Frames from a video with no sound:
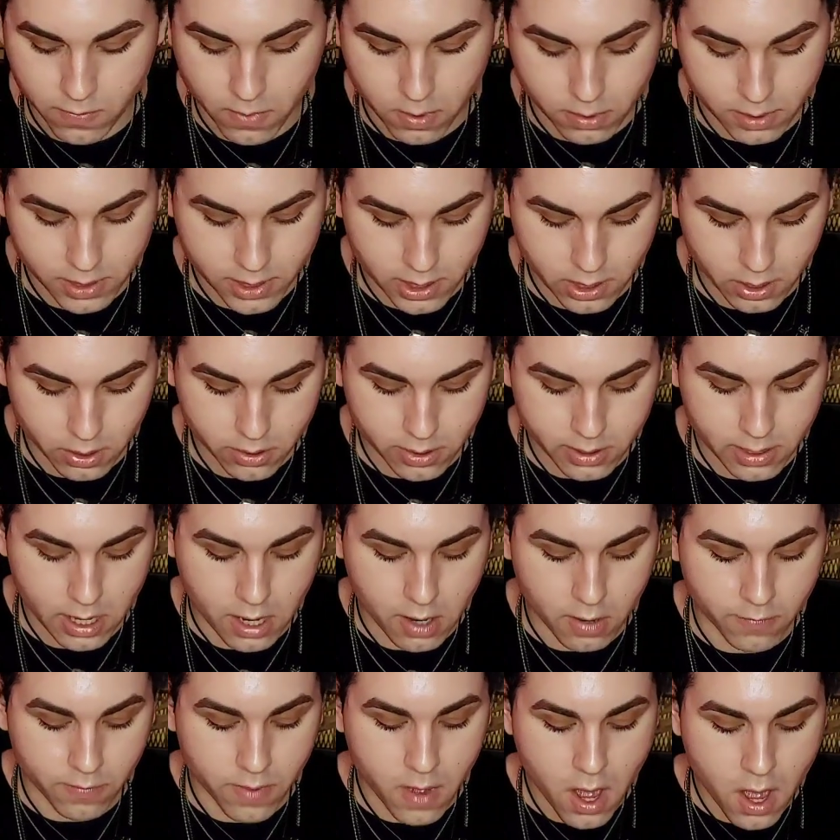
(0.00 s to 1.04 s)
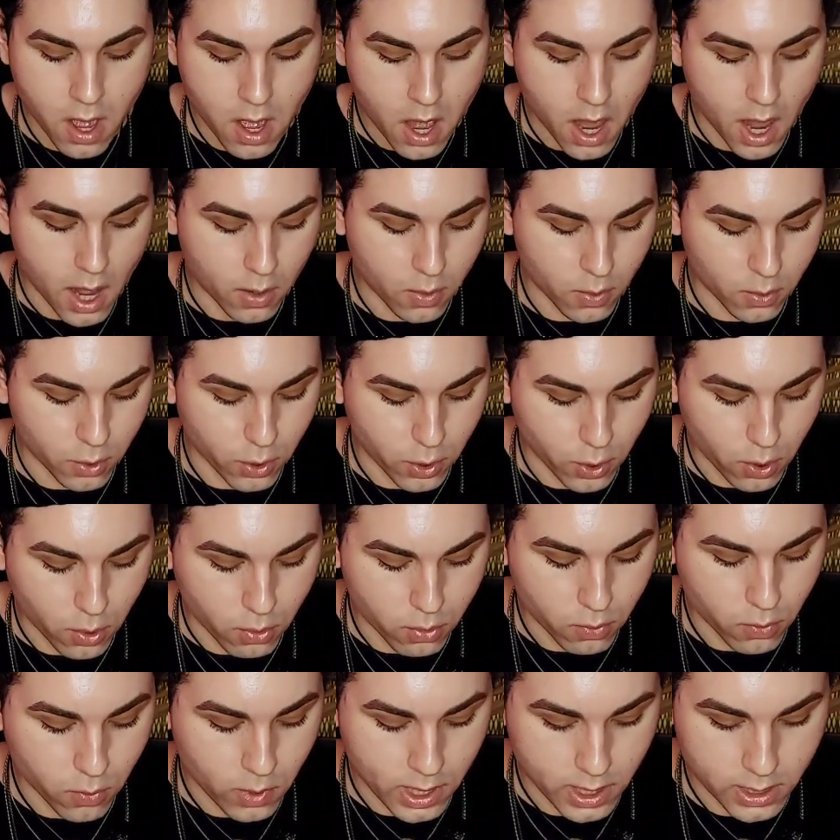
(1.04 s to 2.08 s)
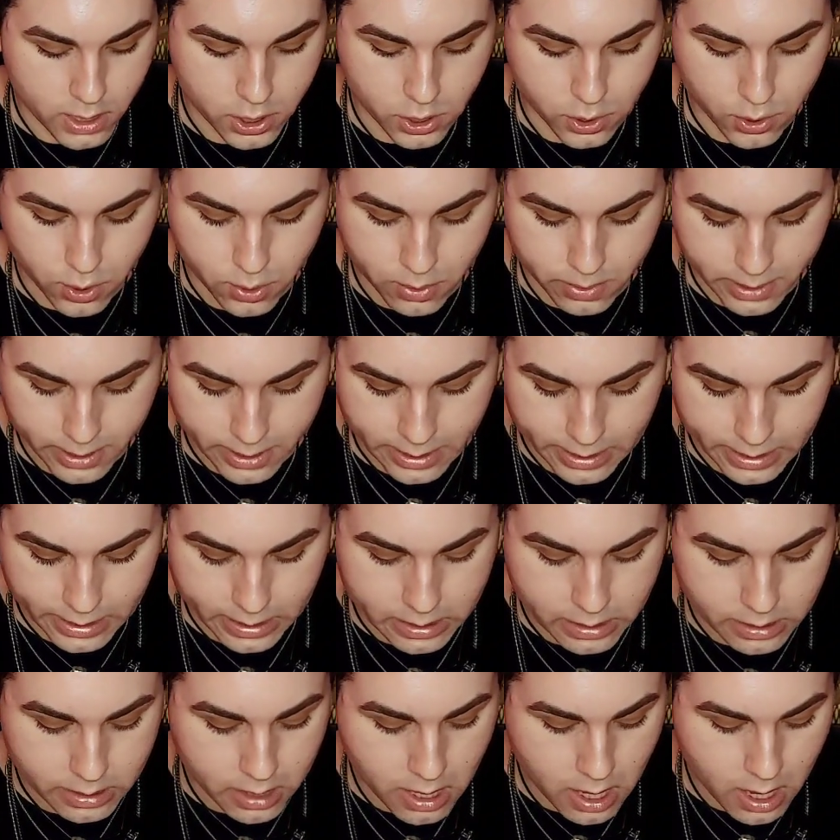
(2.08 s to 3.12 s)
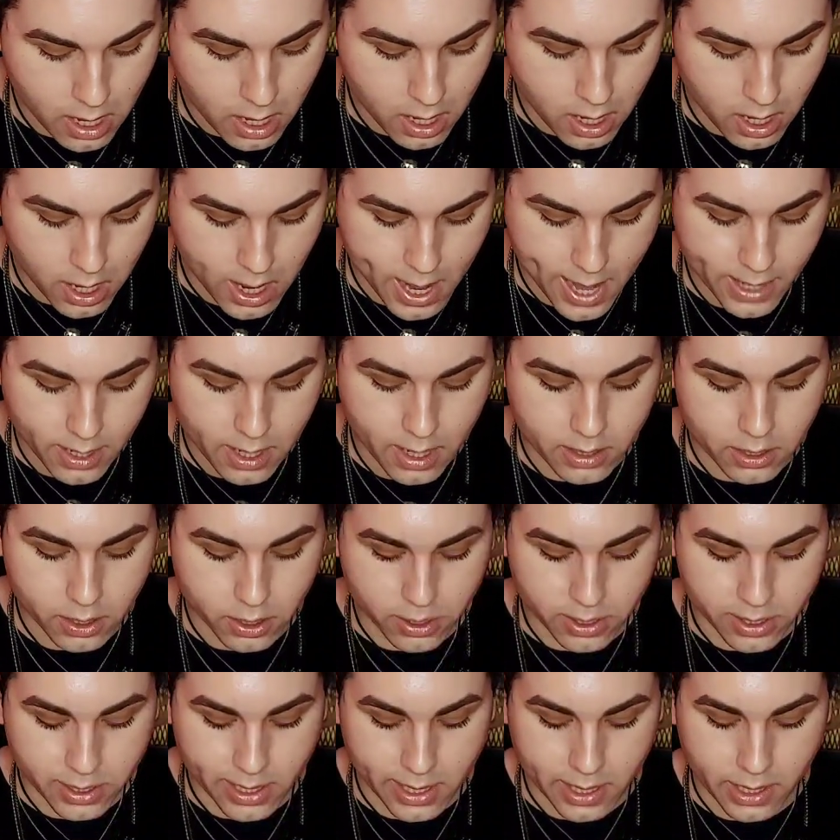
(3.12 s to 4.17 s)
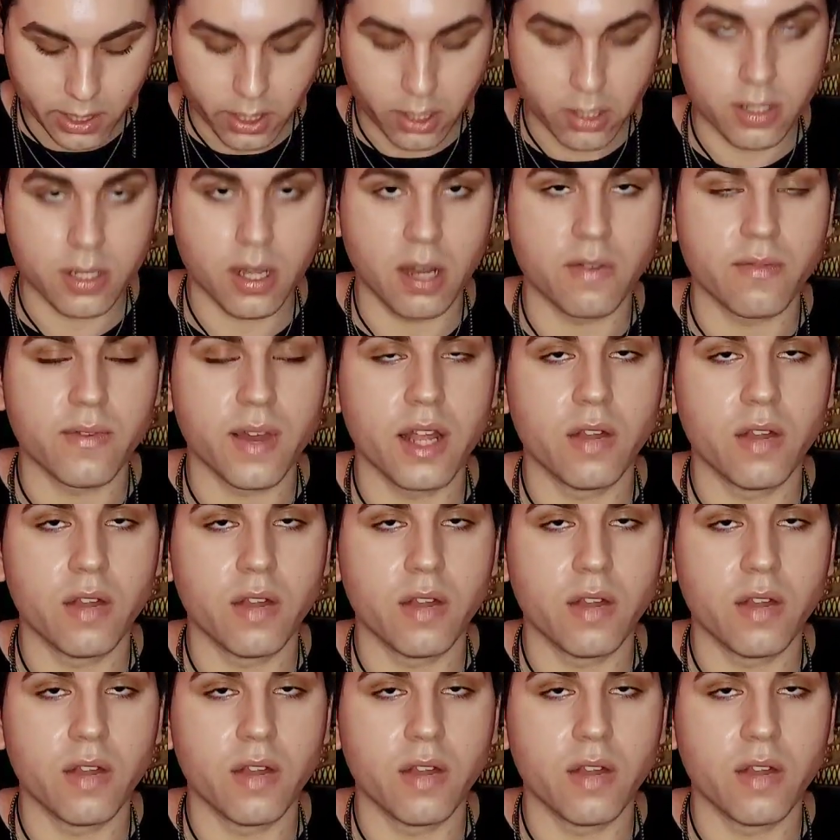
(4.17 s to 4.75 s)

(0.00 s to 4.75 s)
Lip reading: Focus on yourself, on your own wants, your own needs, and understanding yourself